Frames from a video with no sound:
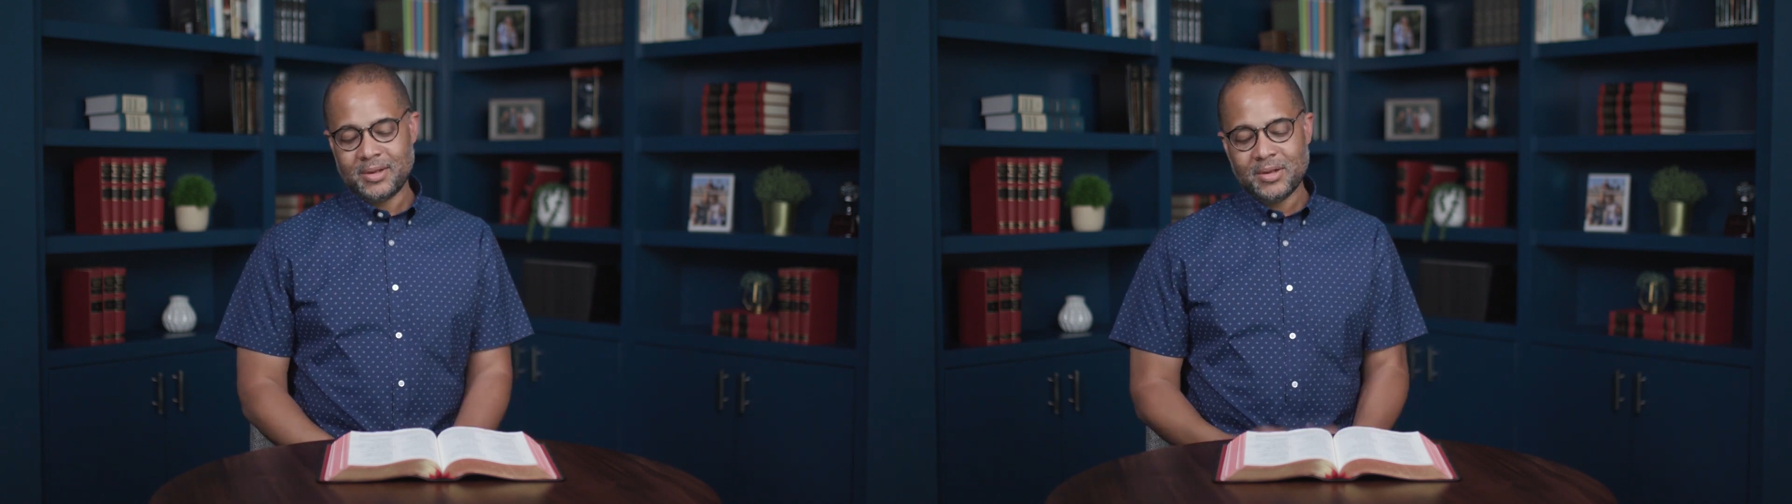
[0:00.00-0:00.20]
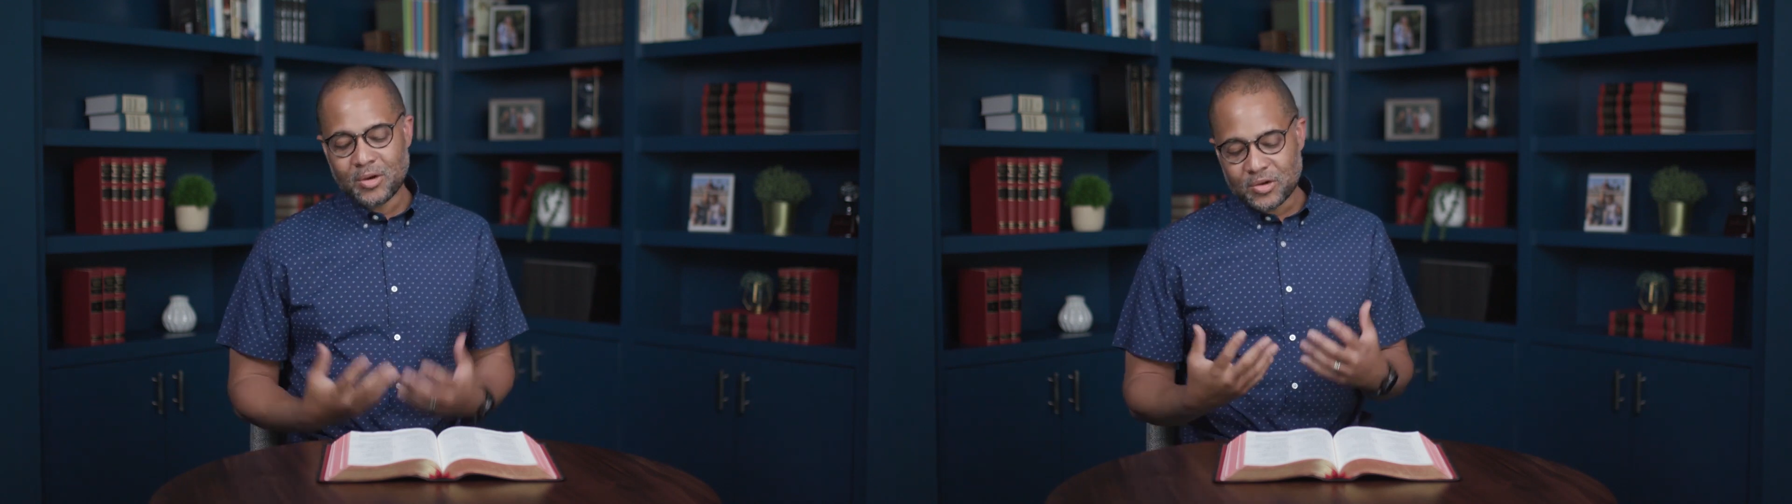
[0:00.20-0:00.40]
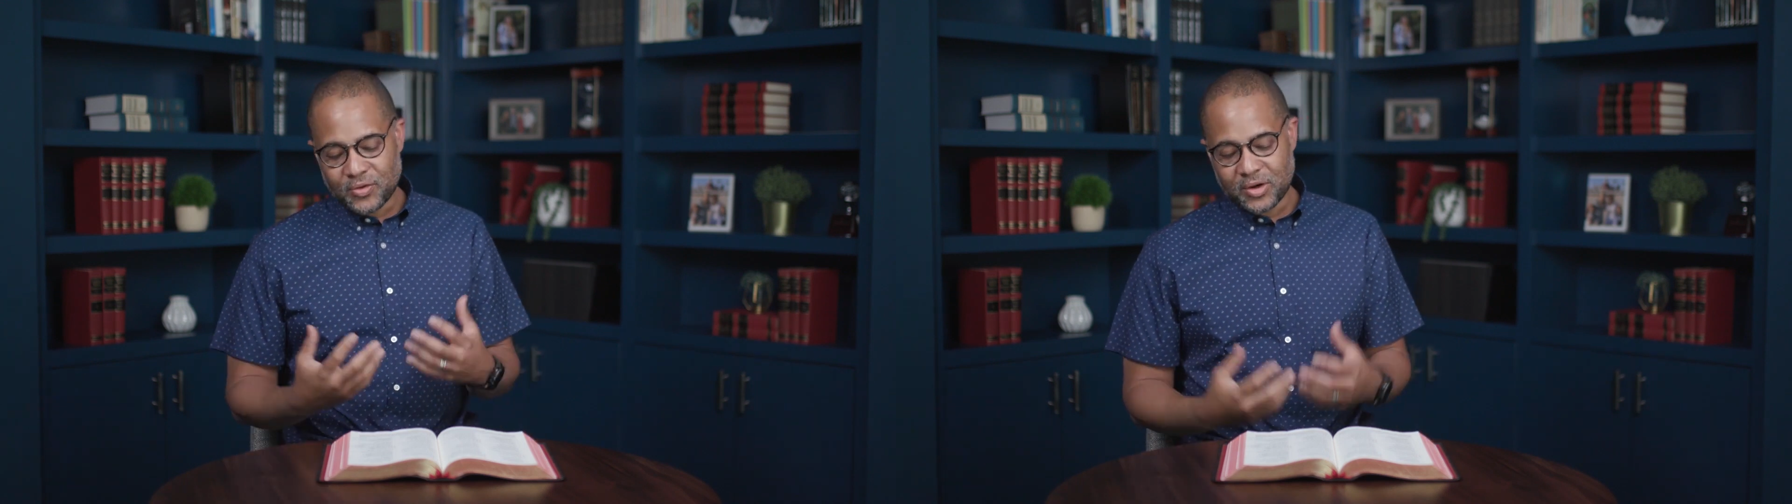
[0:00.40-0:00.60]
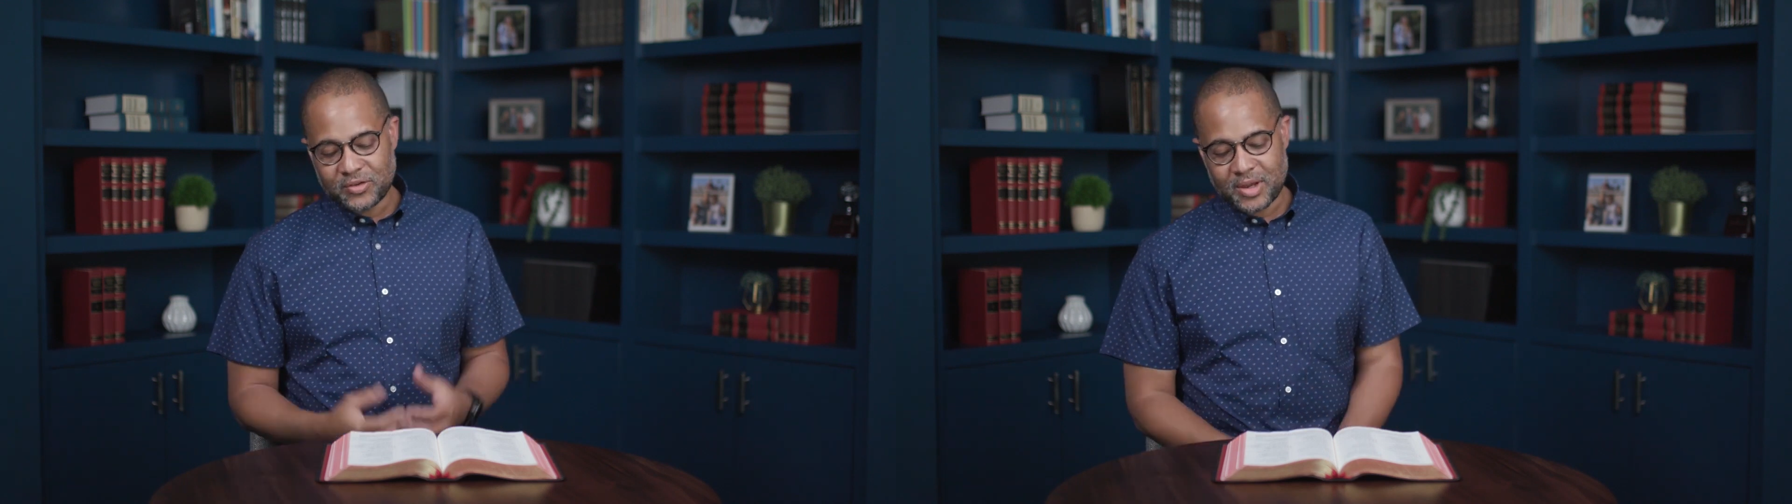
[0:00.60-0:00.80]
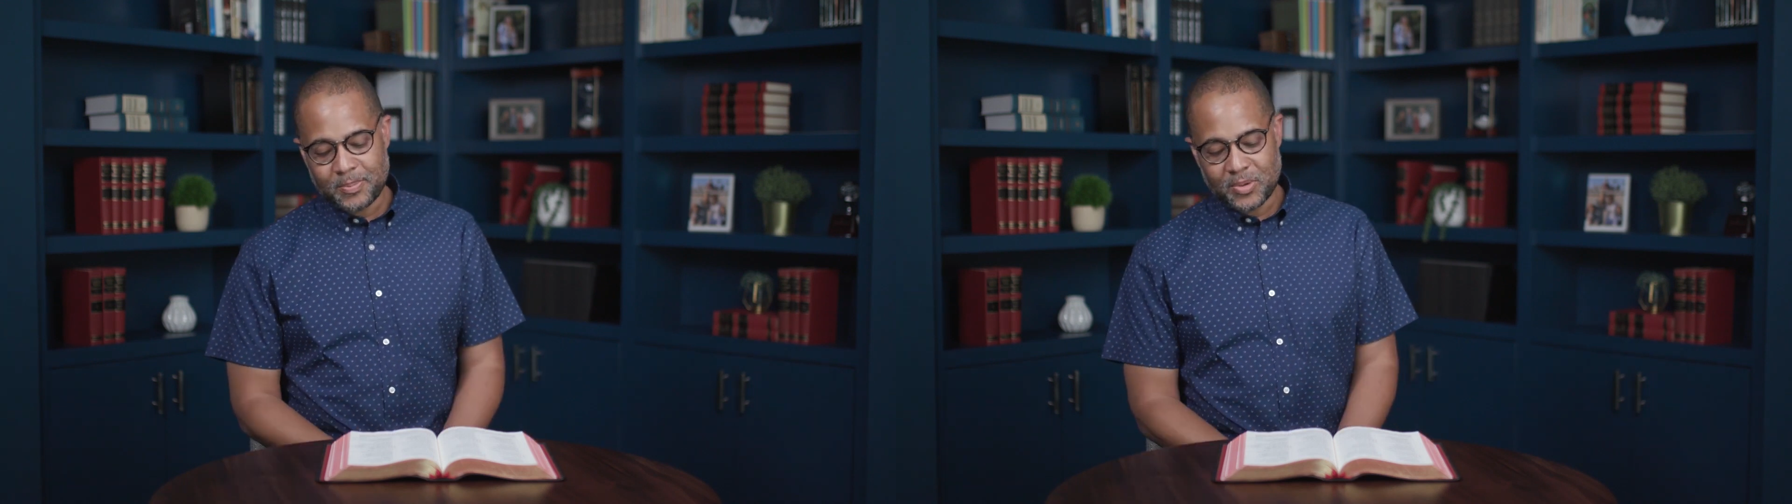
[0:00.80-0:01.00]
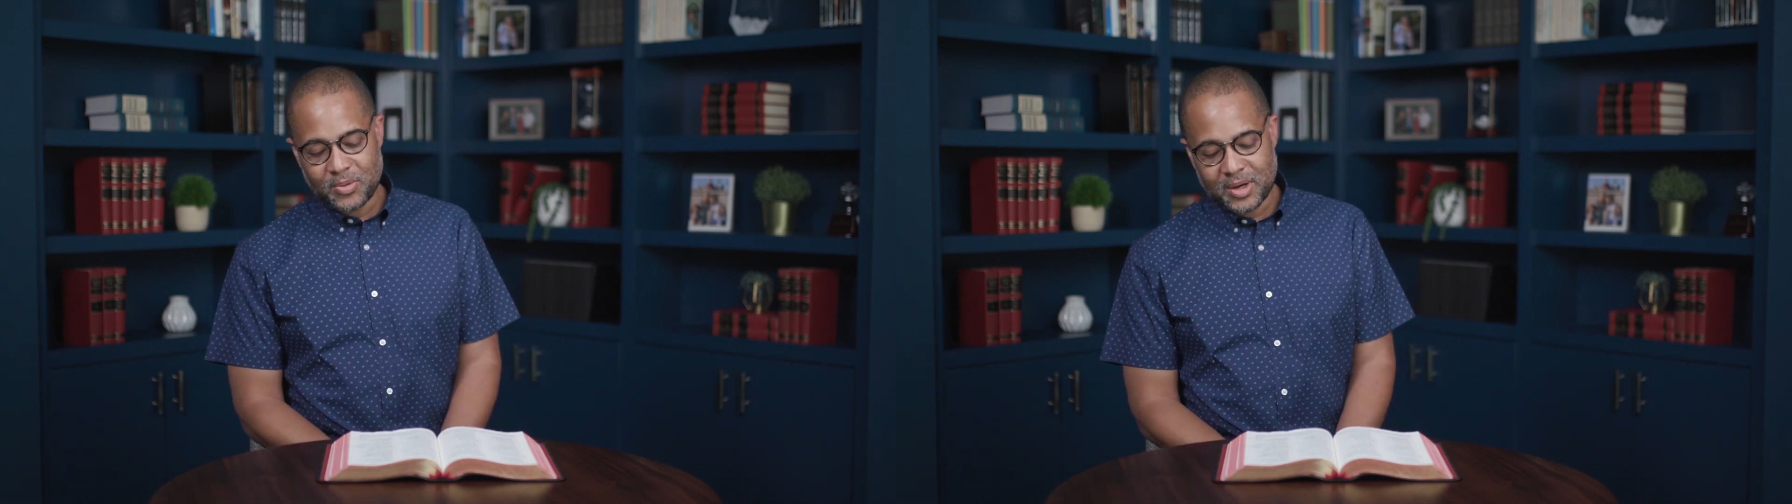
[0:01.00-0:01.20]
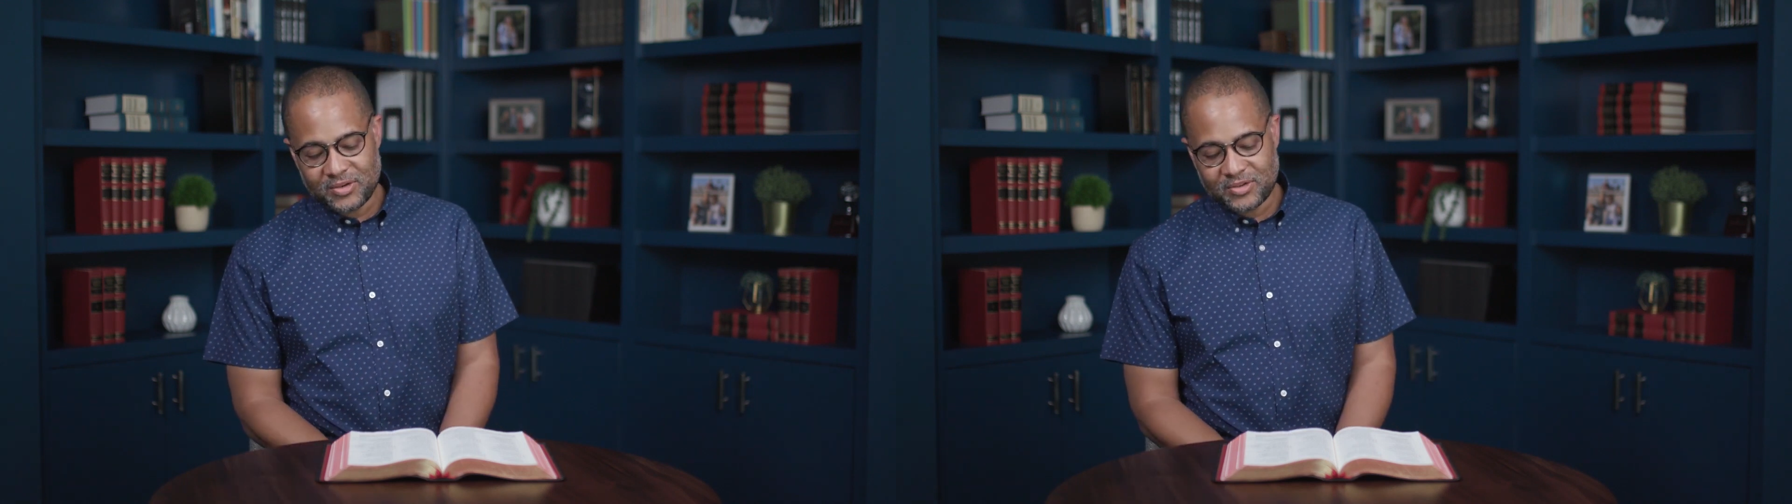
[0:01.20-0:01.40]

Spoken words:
Notice, for example, what he